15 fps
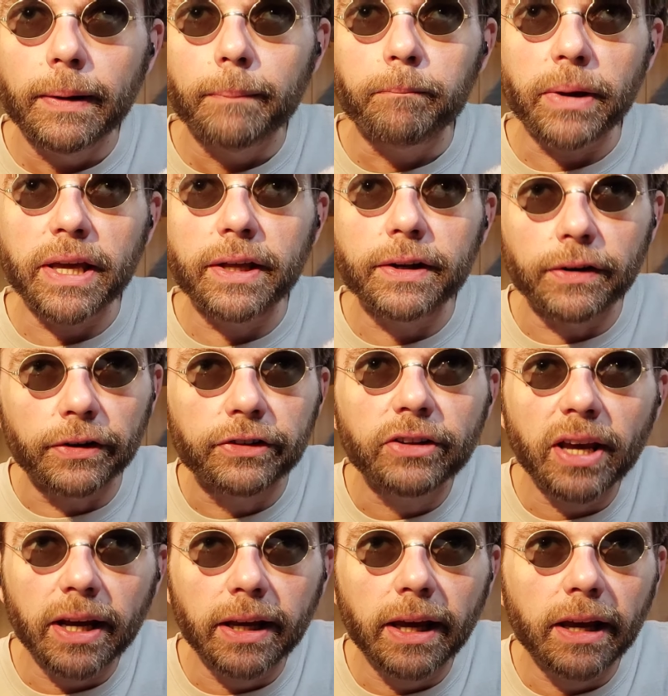
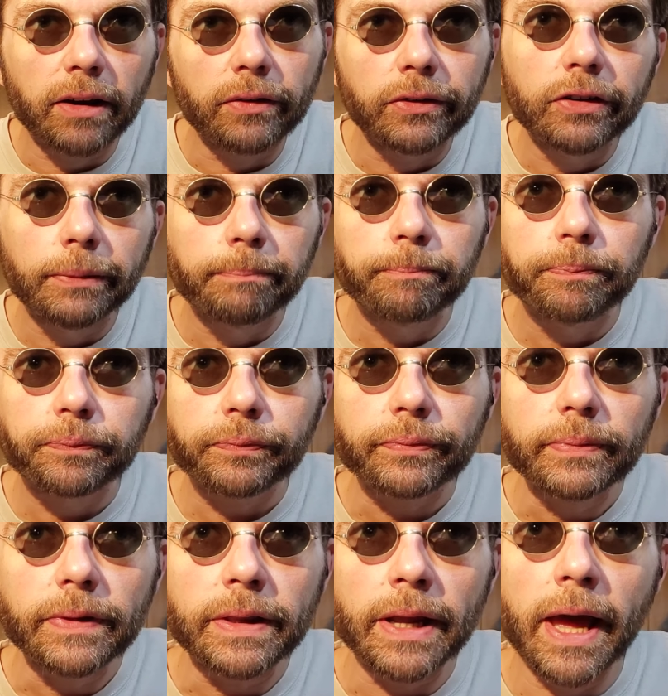Binaltech
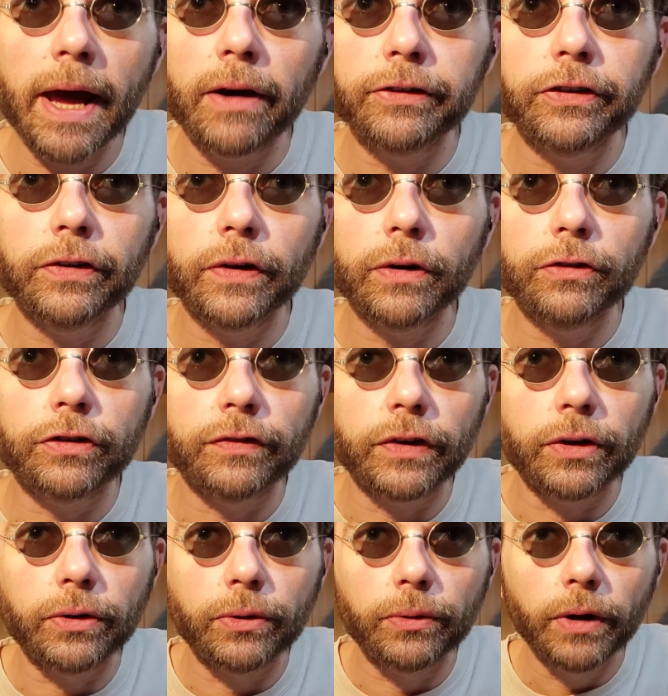Hound. Now to those of
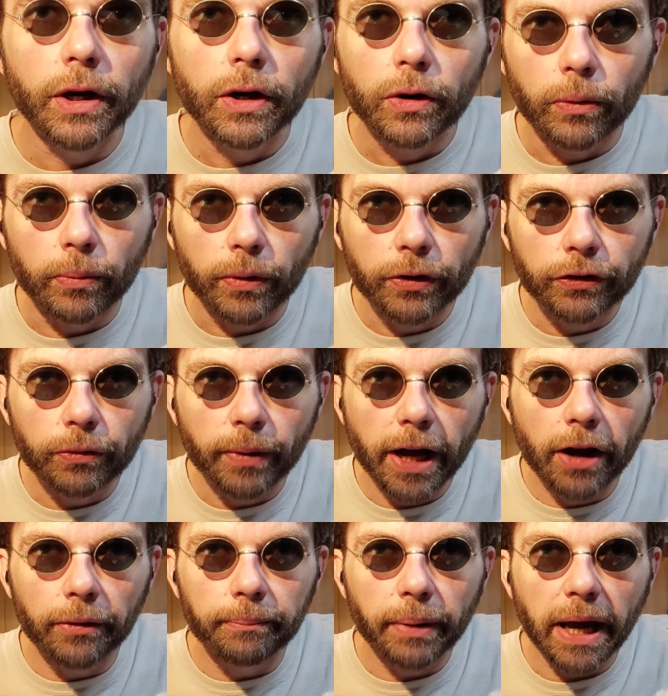you who weren't
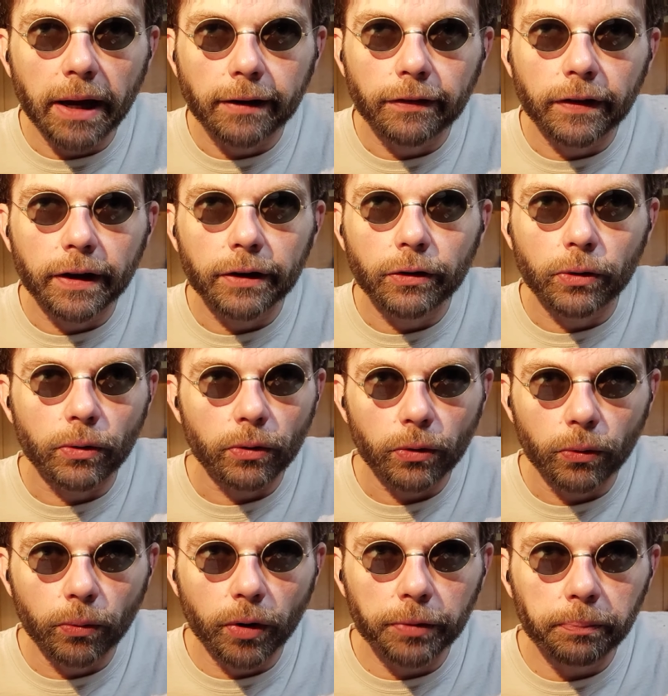around back then, or who
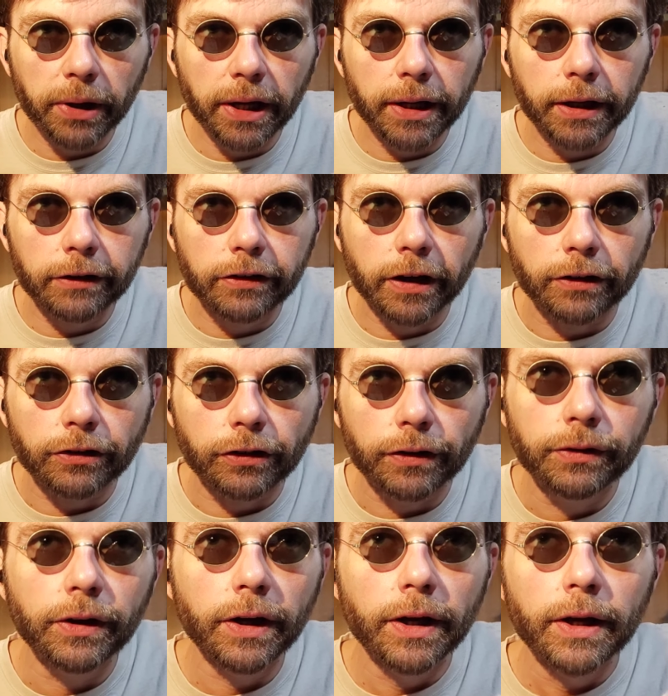weren't paying attention,
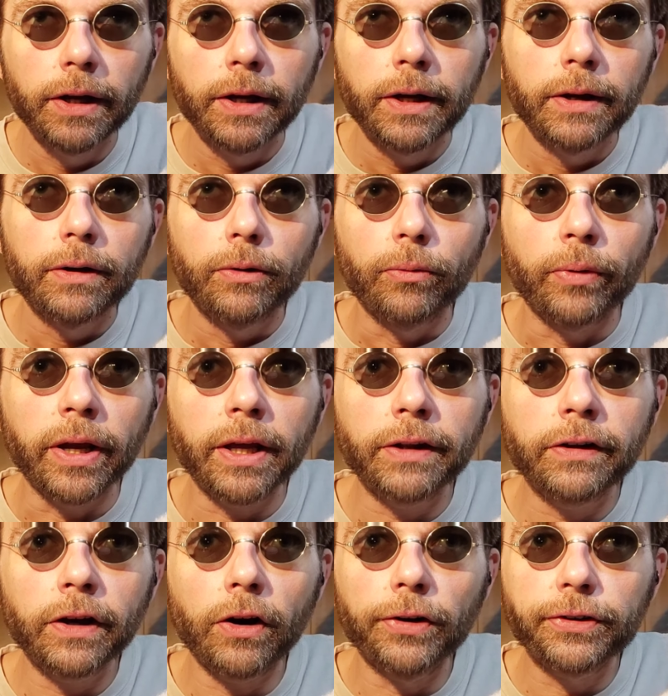when
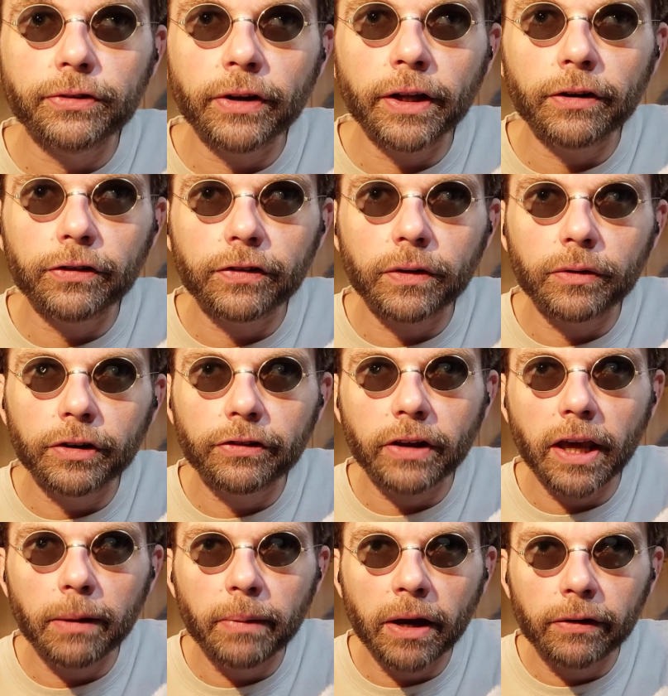the Alternator series
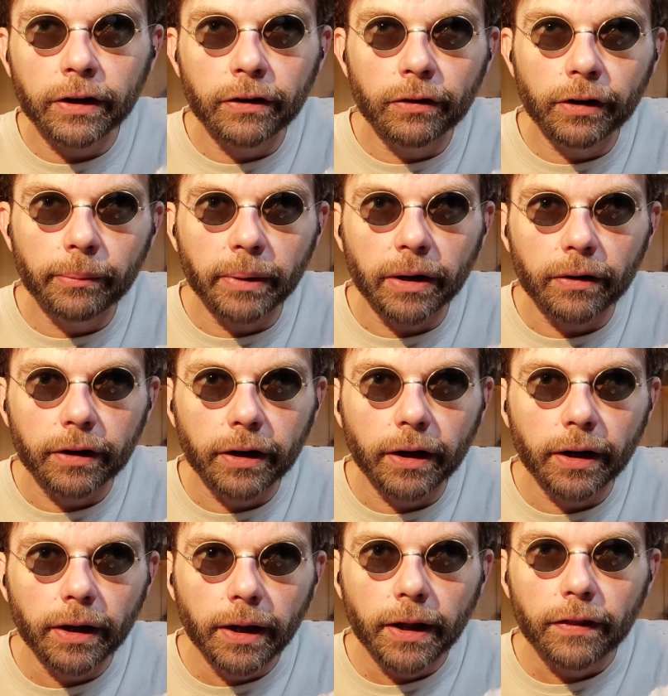came out here in
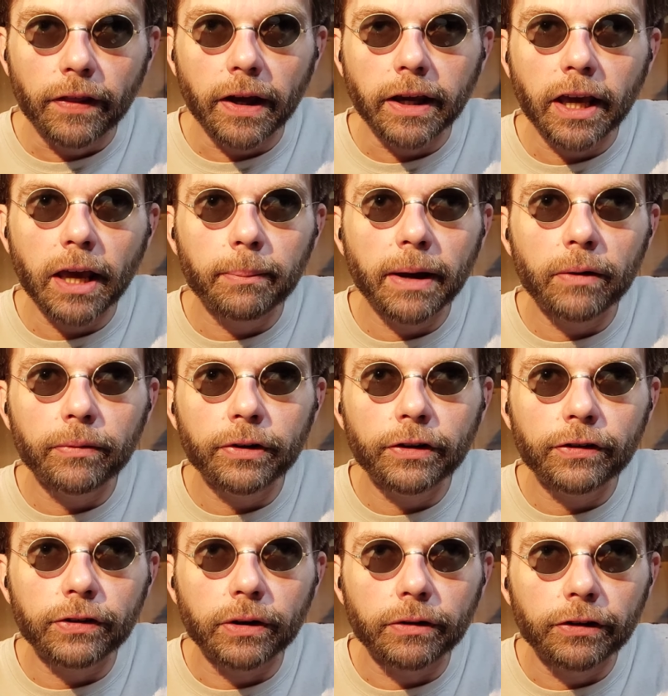America, they came out with a
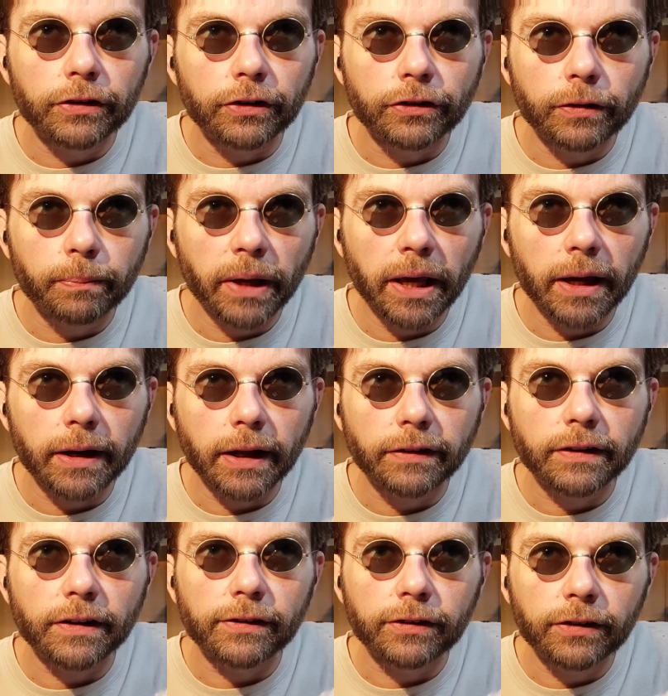series in Japan at
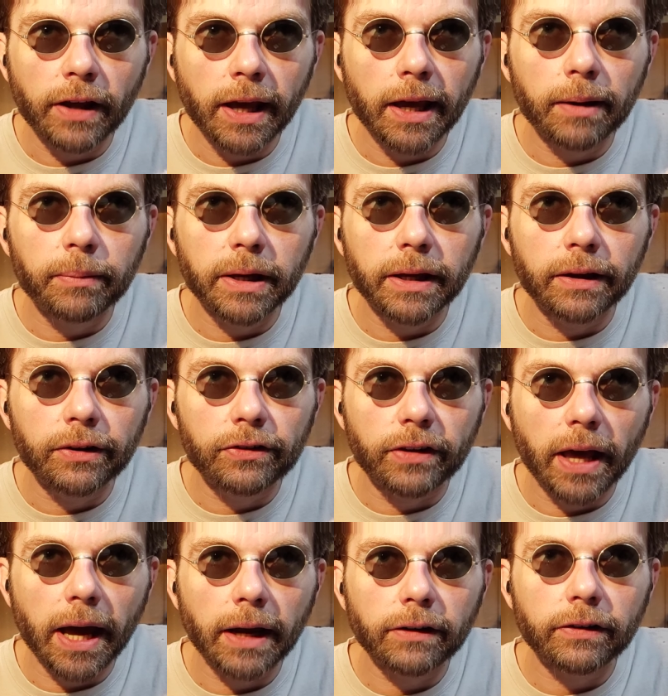the same
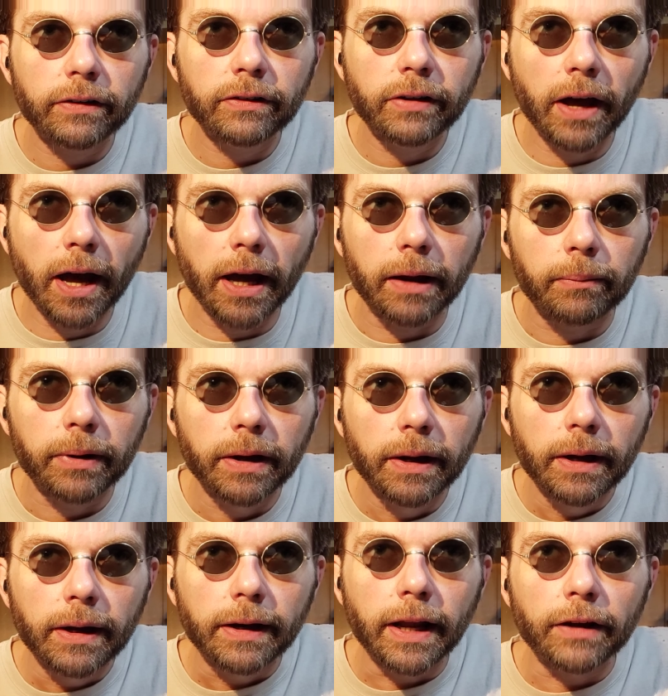exact time.
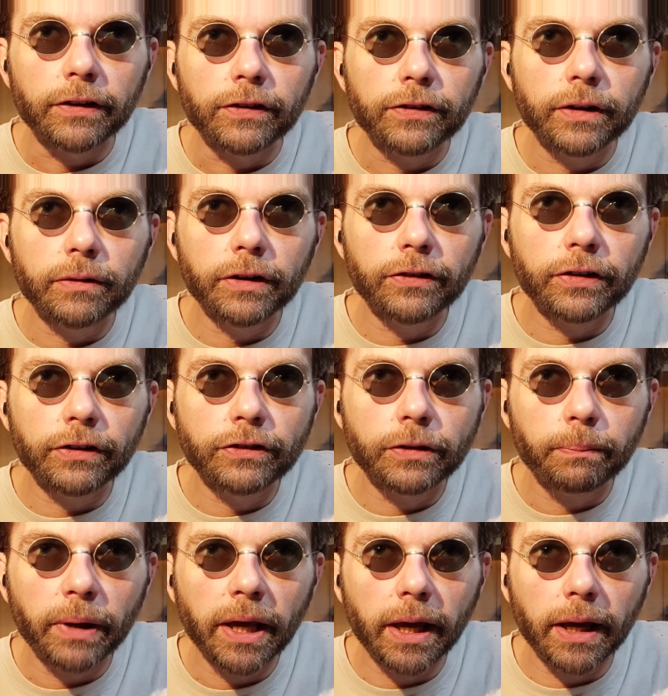Now, the series in
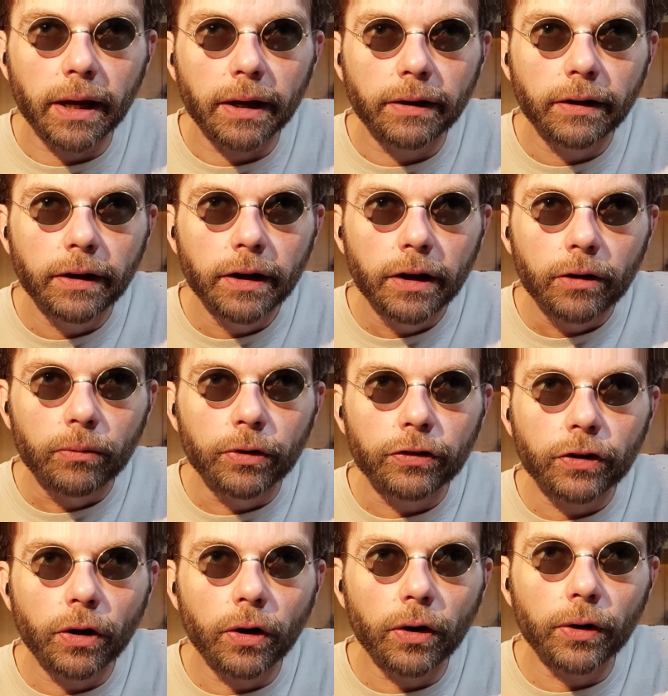Japan was
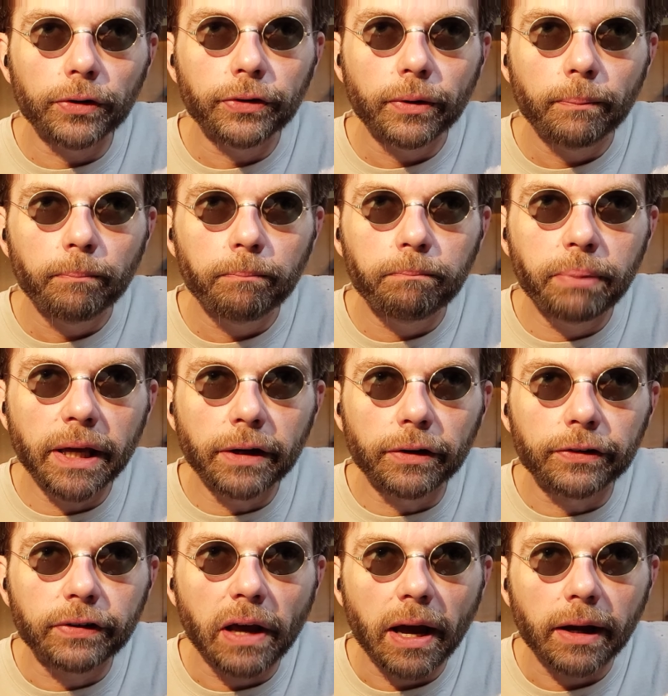called
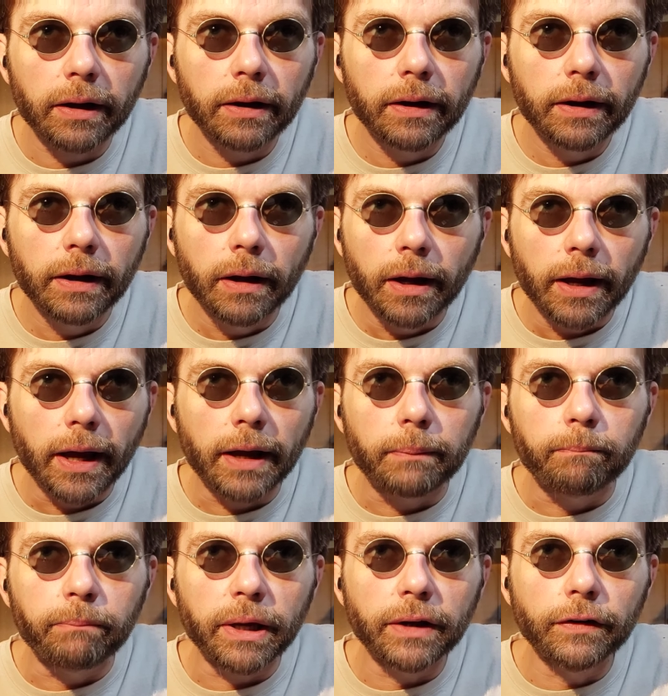Binaltech, and
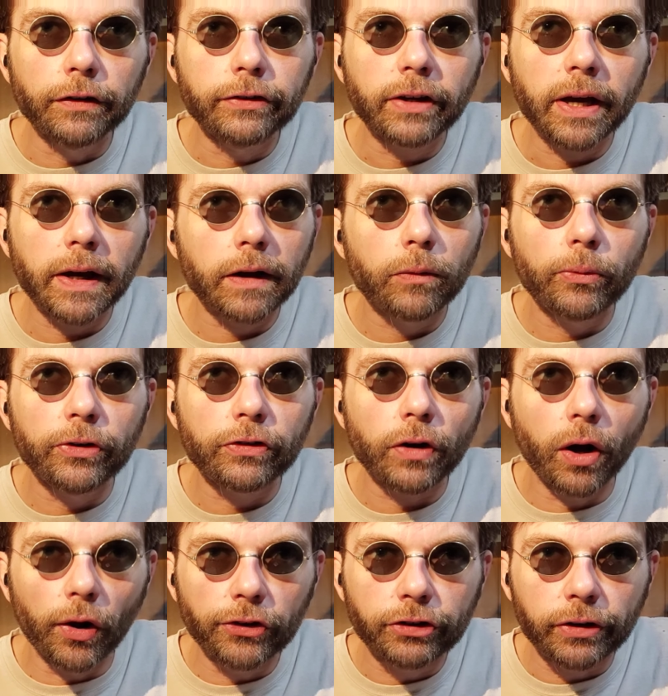Binaltech was
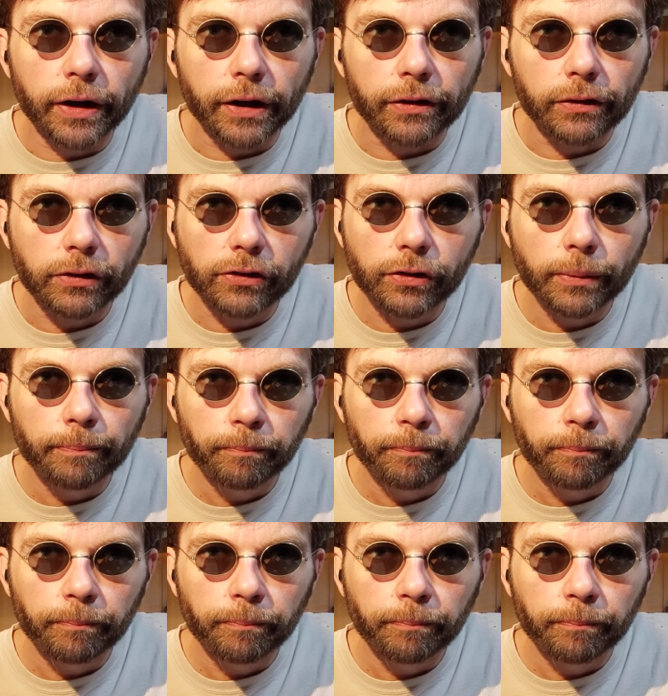Alternators.